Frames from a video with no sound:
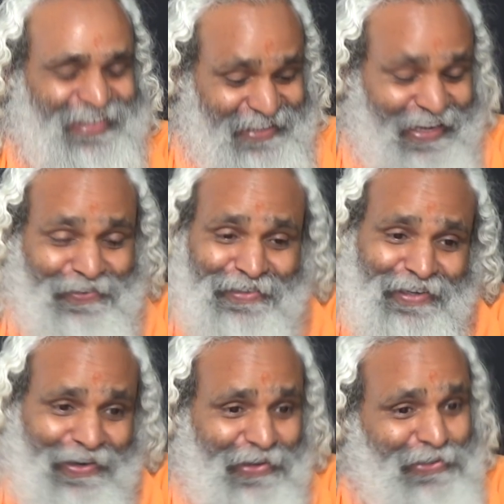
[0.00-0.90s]
Now,
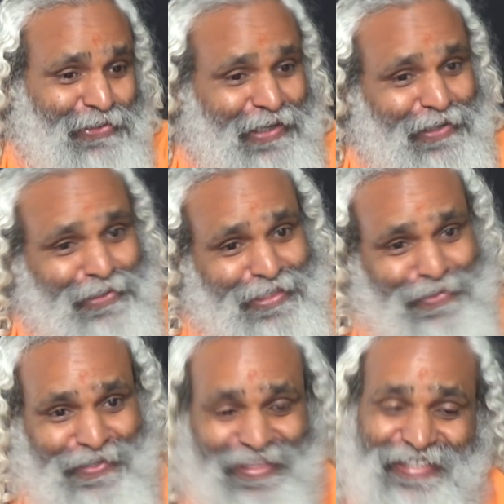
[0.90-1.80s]
Arjuna also is
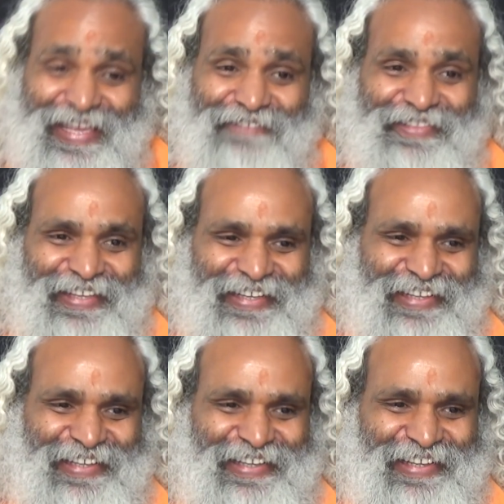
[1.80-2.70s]
doing the same thing.
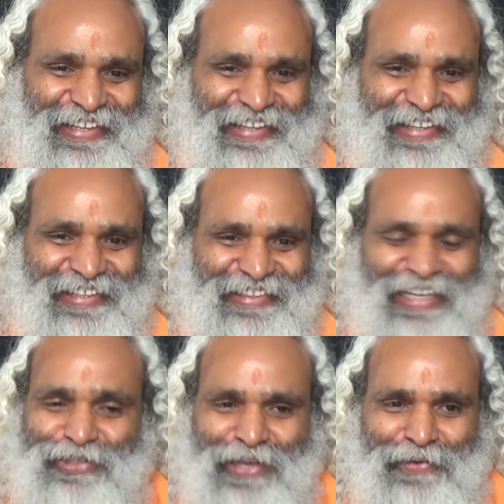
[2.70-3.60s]

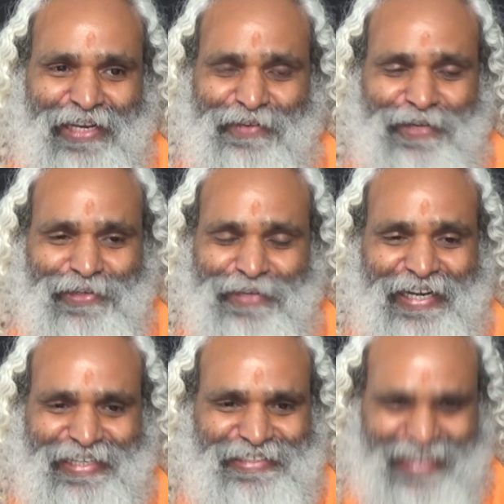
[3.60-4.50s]
That's why whenever you
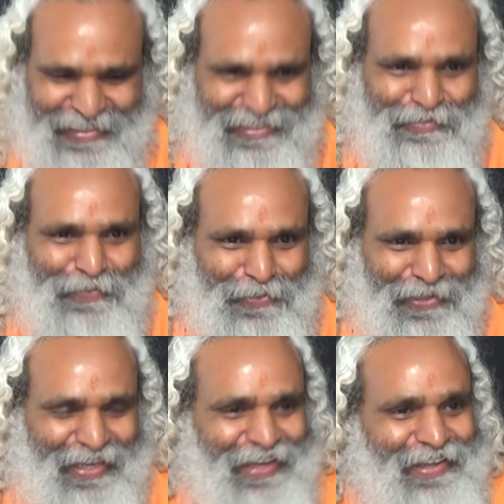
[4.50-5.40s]
get a chance, some of you,
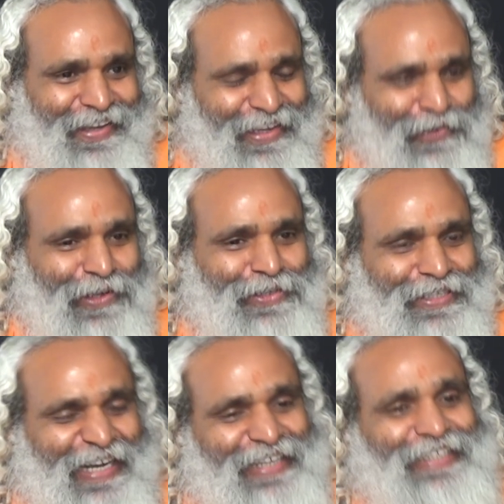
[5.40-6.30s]
okay, you also
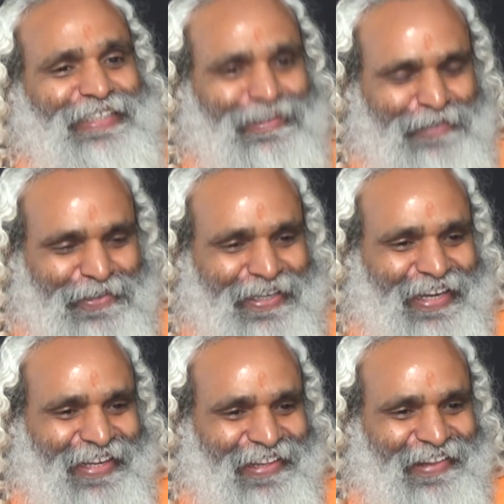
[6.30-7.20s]
start teaching me,
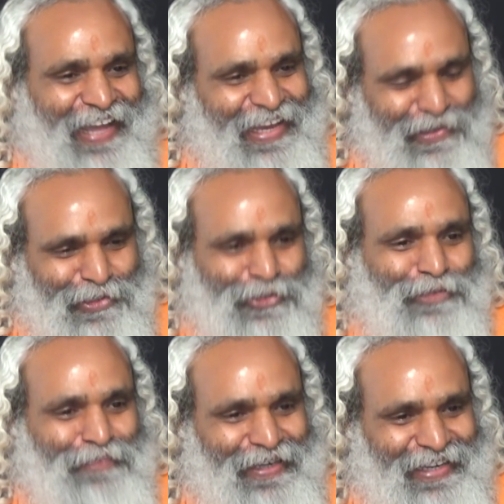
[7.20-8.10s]
okay? I also
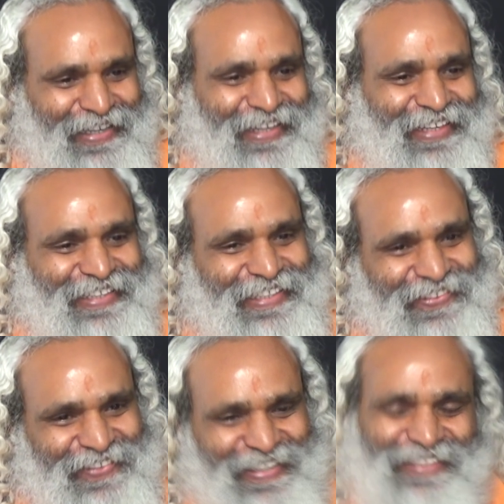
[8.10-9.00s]
stupidly
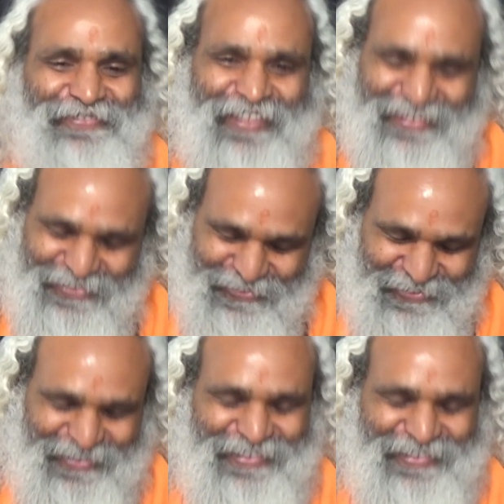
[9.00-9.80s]
listen to it. True.